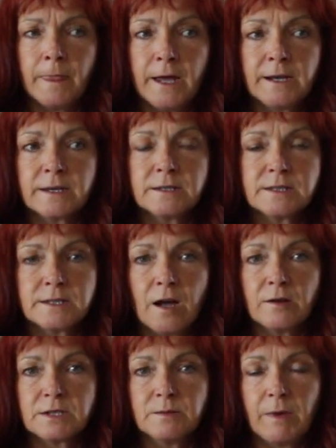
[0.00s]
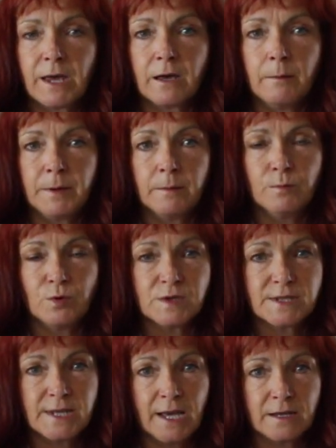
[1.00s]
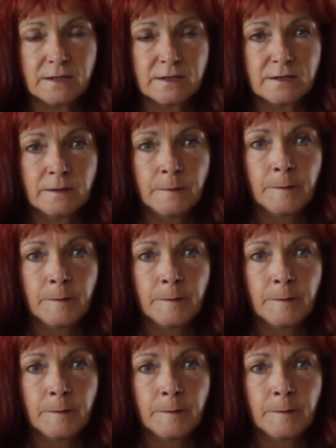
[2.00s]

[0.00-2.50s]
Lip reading: then it can start to make a bit more sense.